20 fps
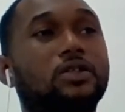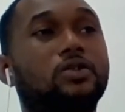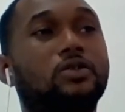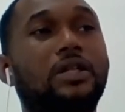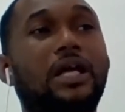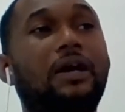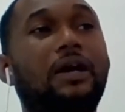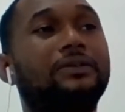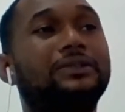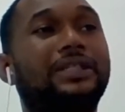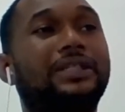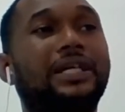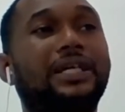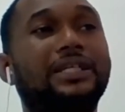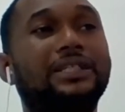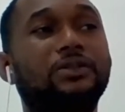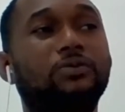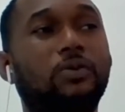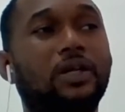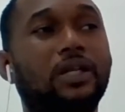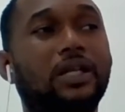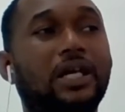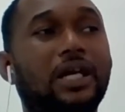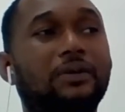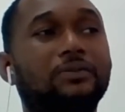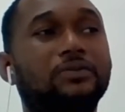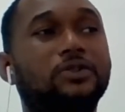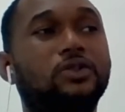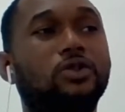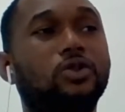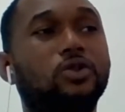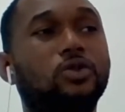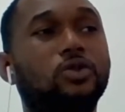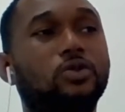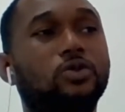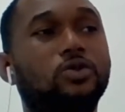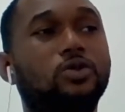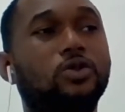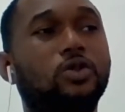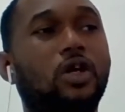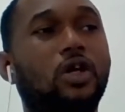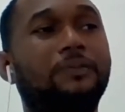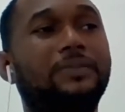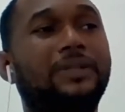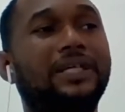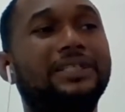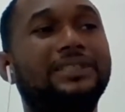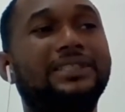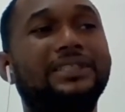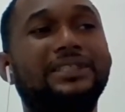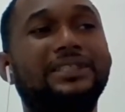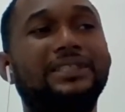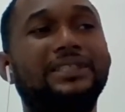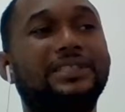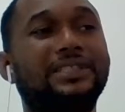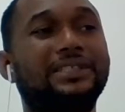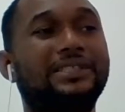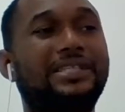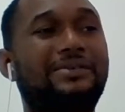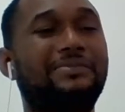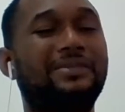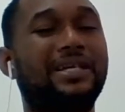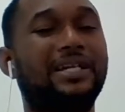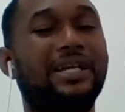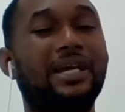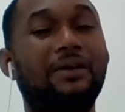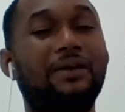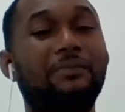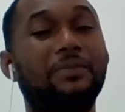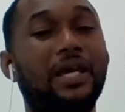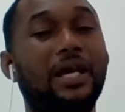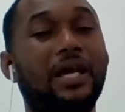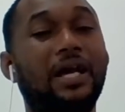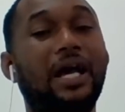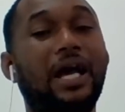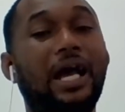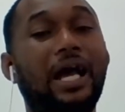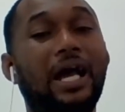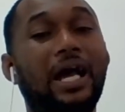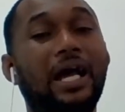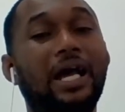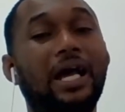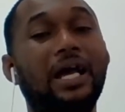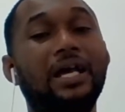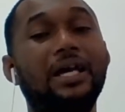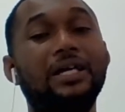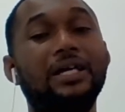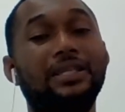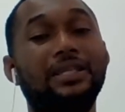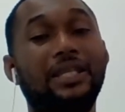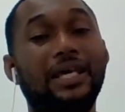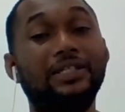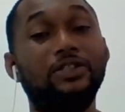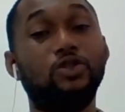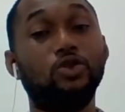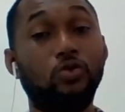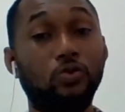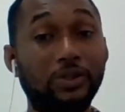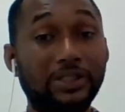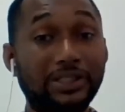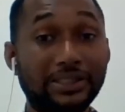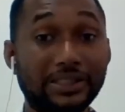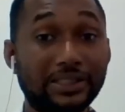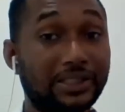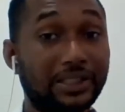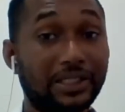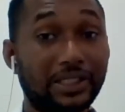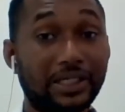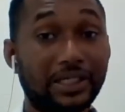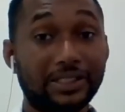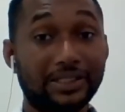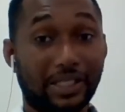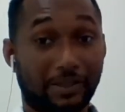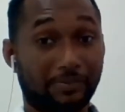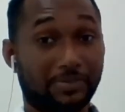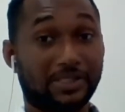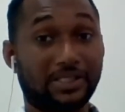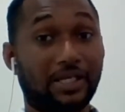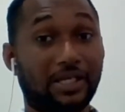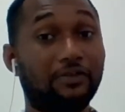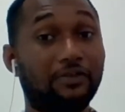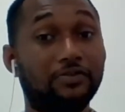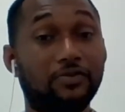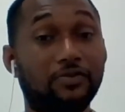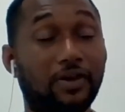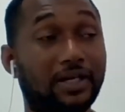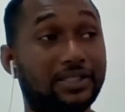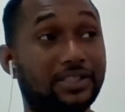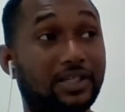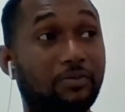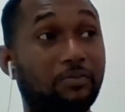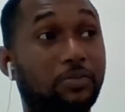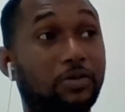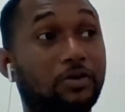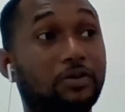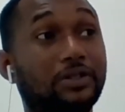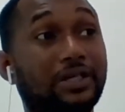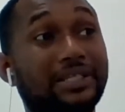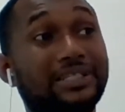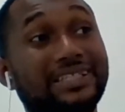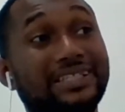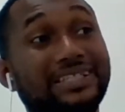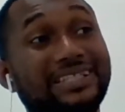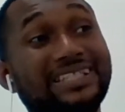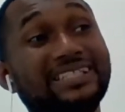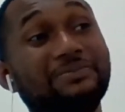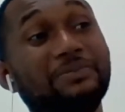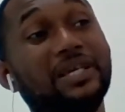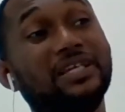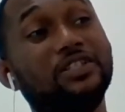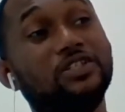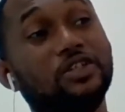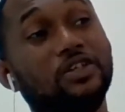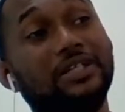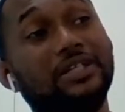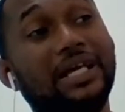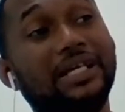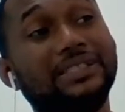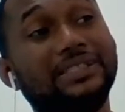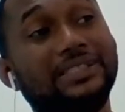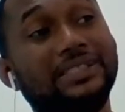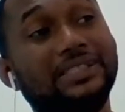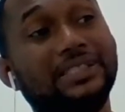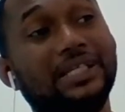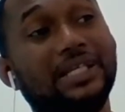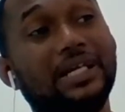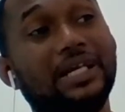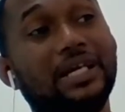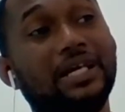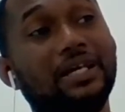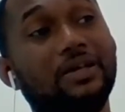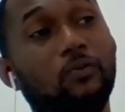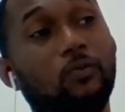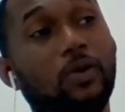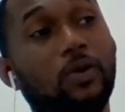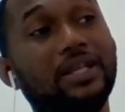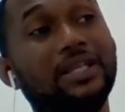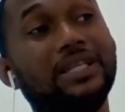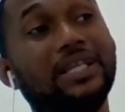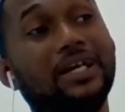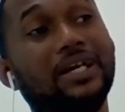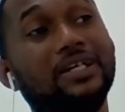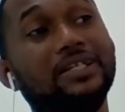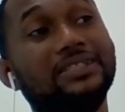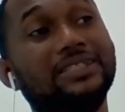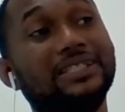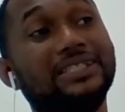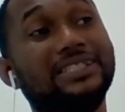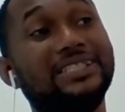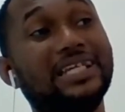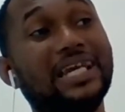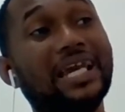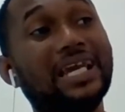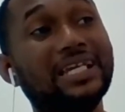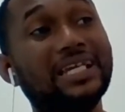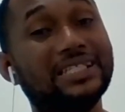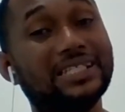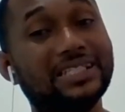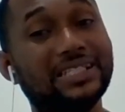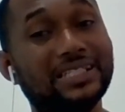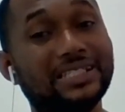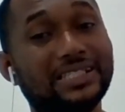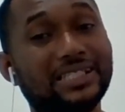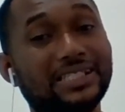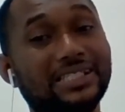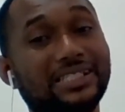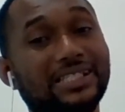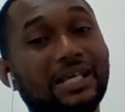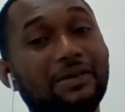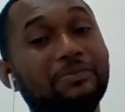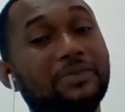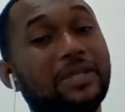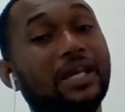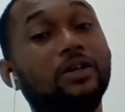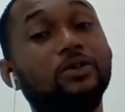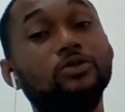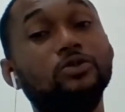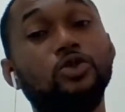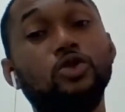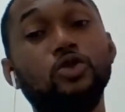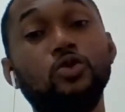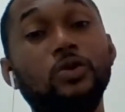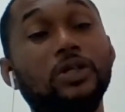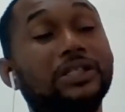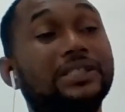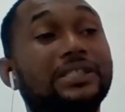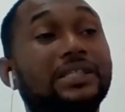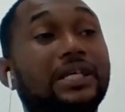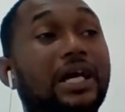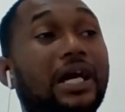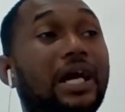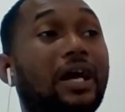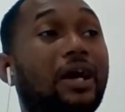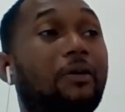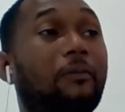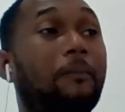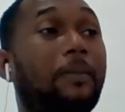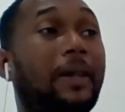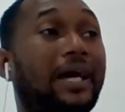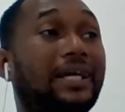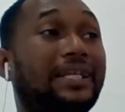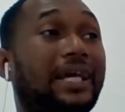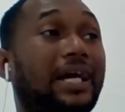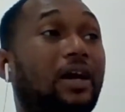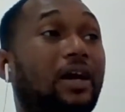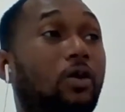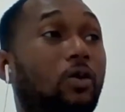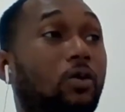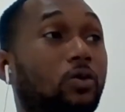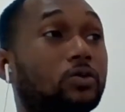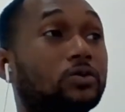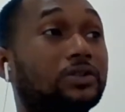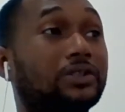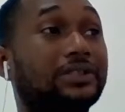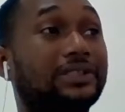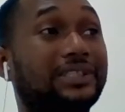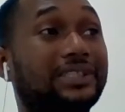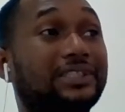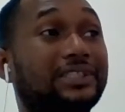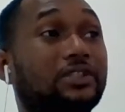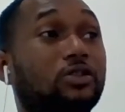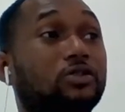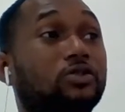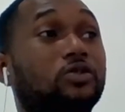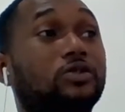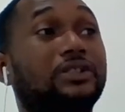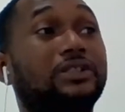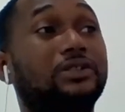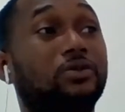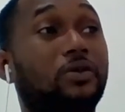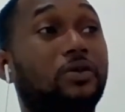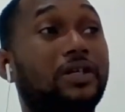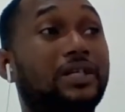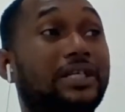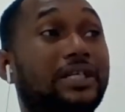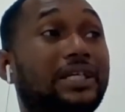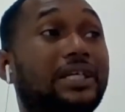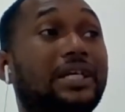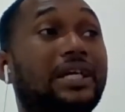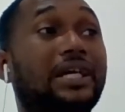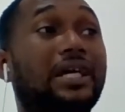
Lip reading: Nowadays, when it comes to updating the system in the Gambia, they do it themselves, for example, and this makes sure that when there is a change in the system, they could do it by their own. This also is already